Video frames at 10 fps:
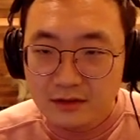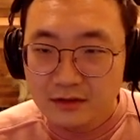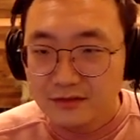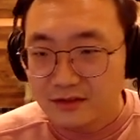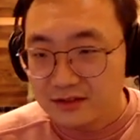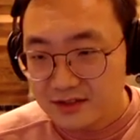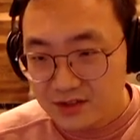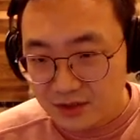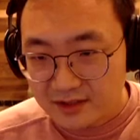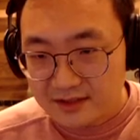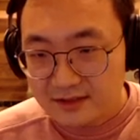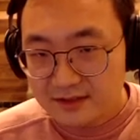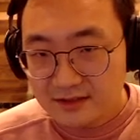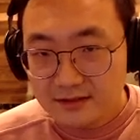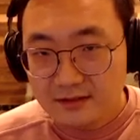for his choices,
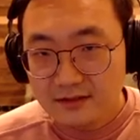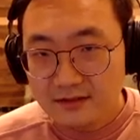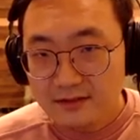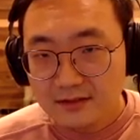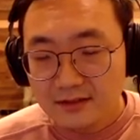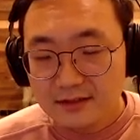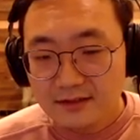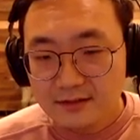right?